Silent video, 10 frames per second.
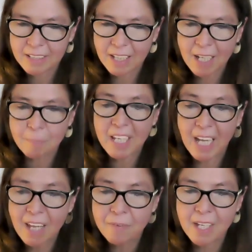a
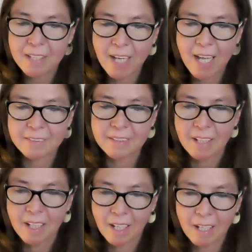behavior that
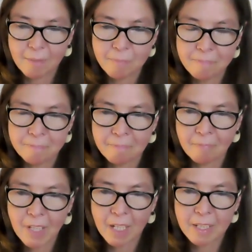um,
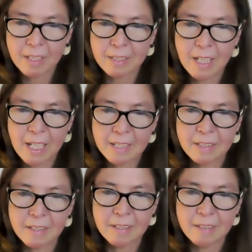that
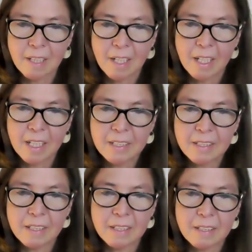uh,
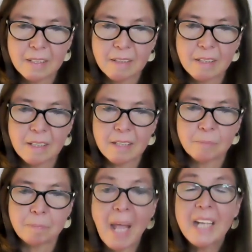is, uh,
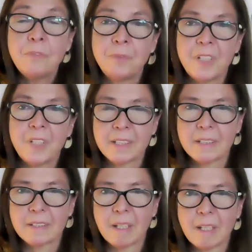
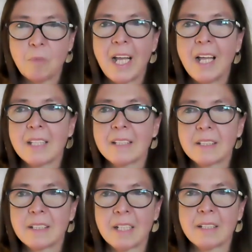benefits someone
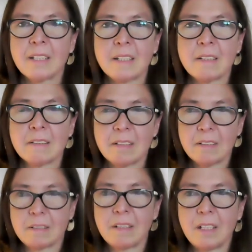else other than
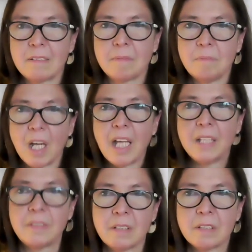um,
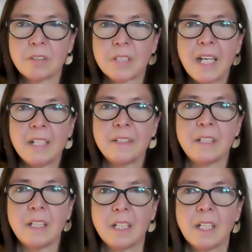and the
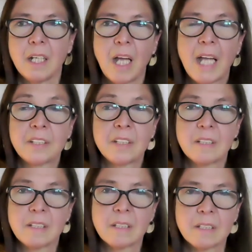society at
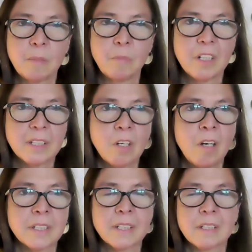someone's
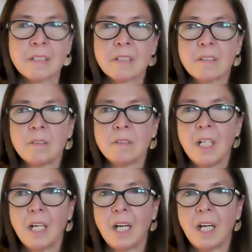cost. So
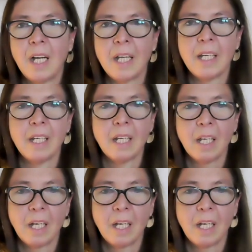I,